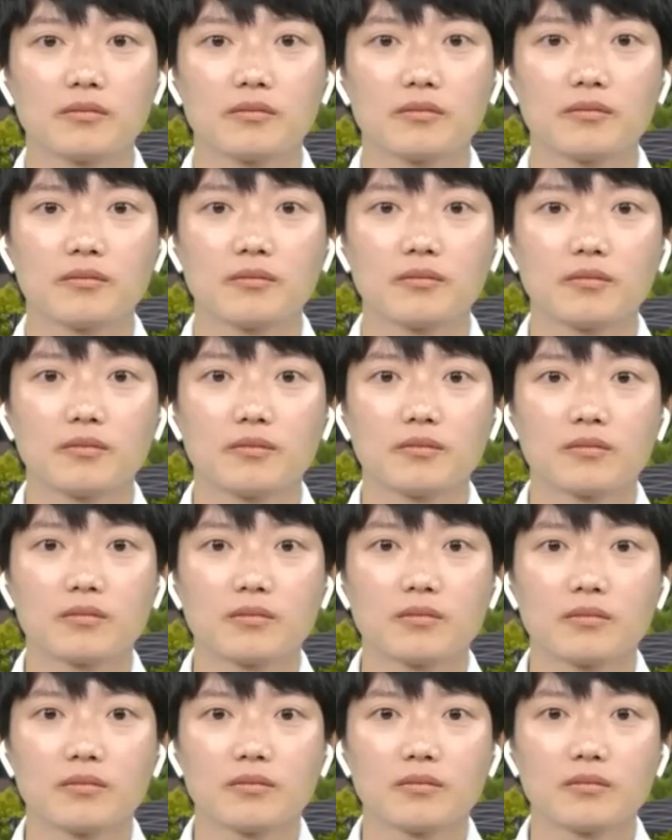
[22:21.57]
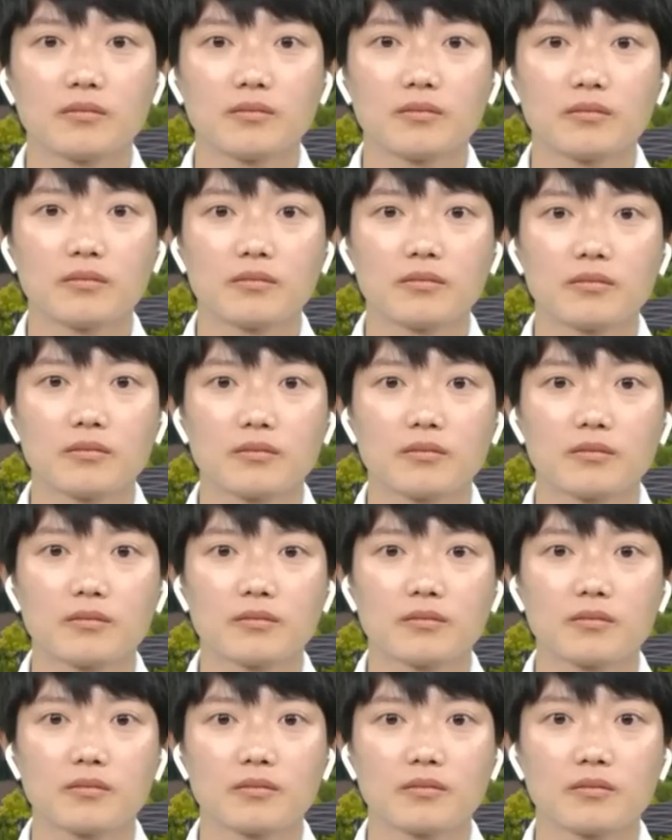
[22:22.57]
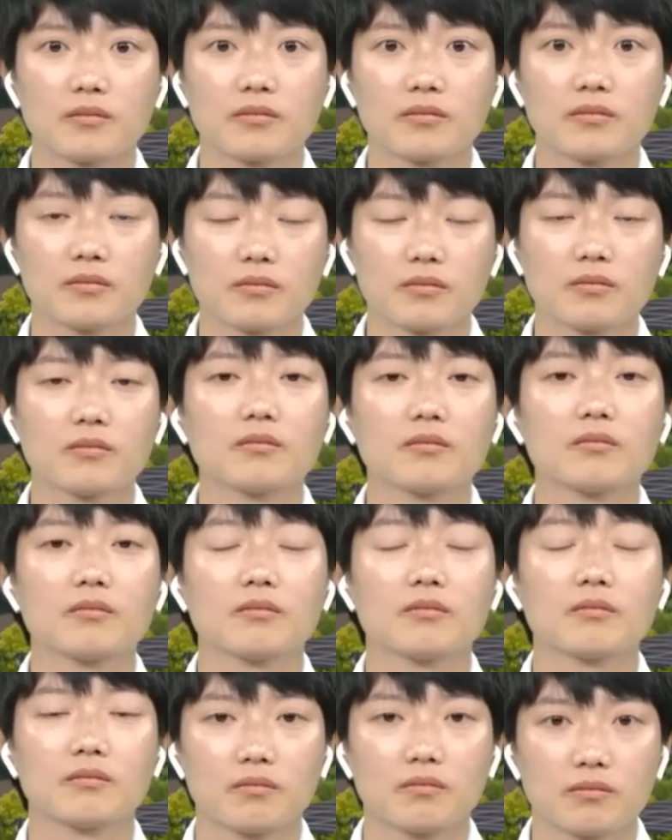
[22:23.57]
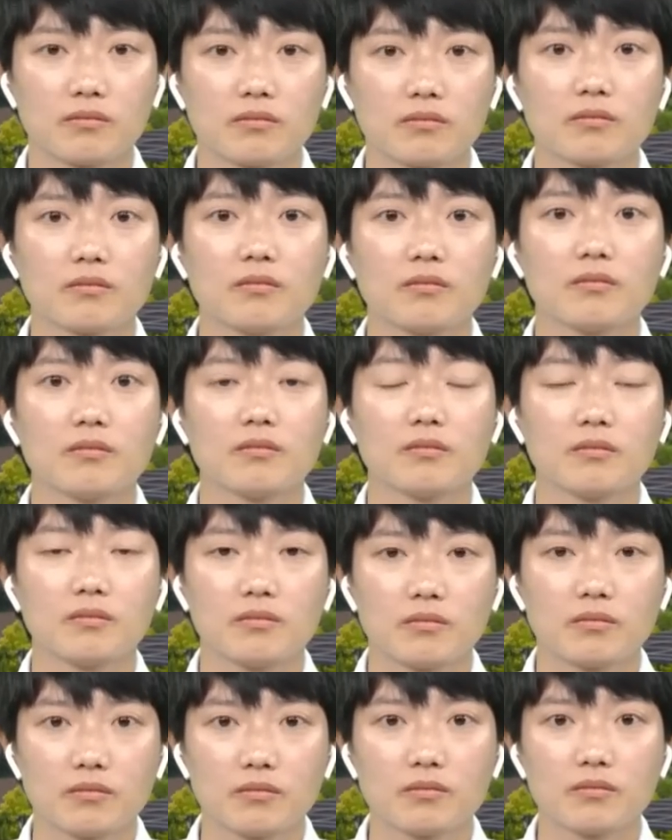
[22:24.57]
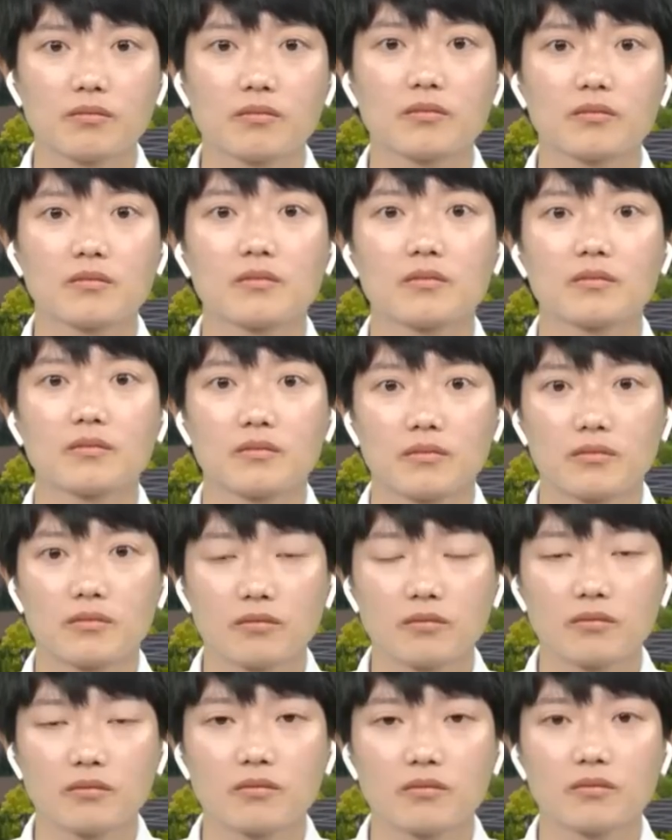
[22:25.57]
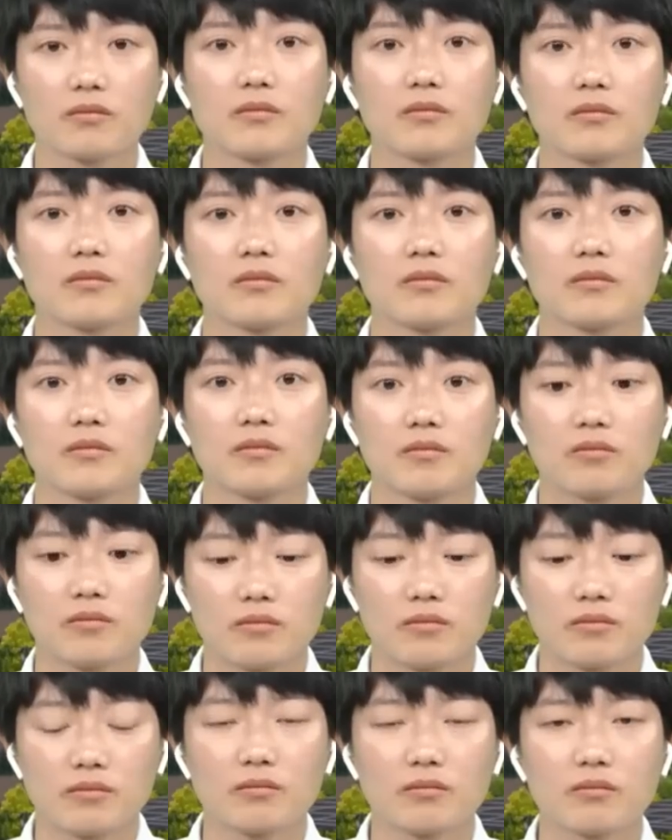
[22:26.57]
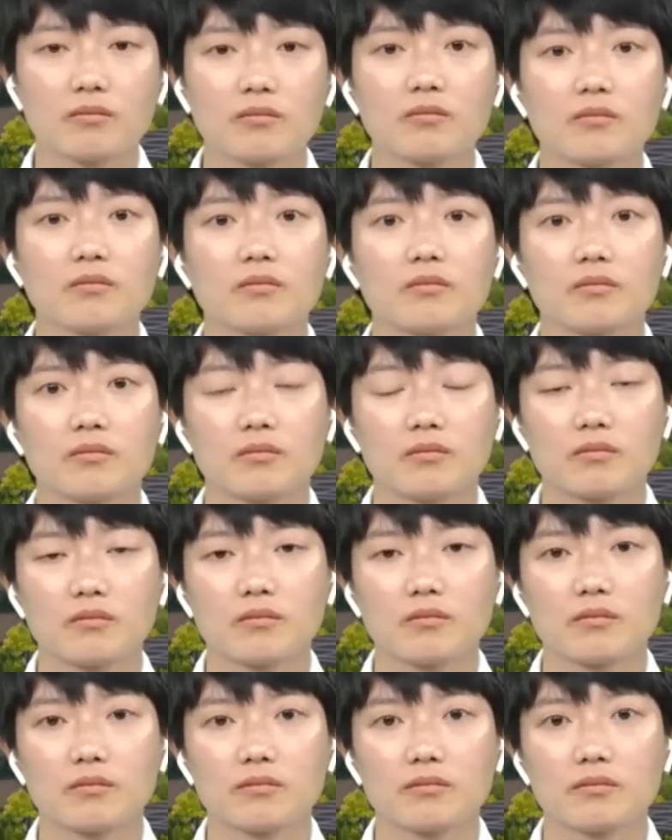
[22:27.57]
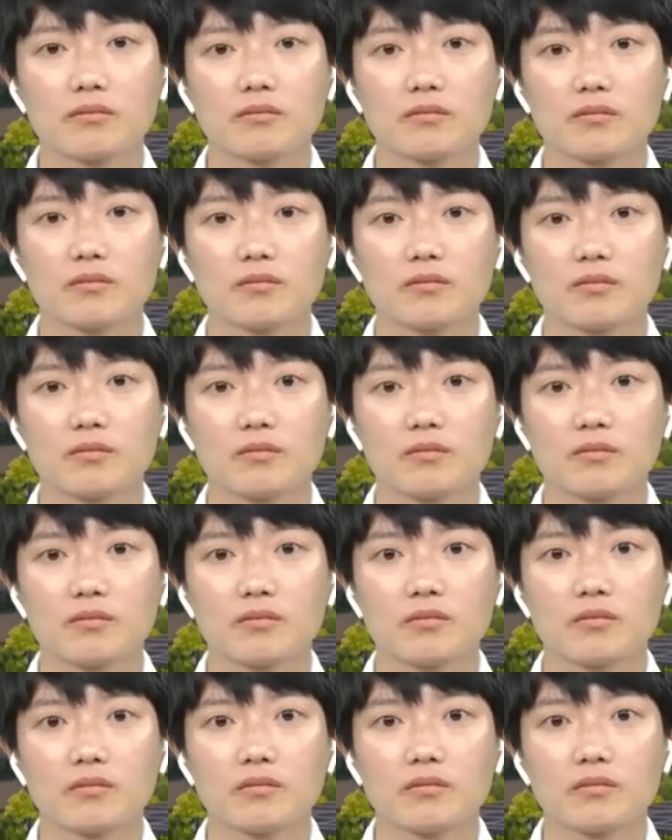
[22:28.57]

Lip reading: This person isn't speaking.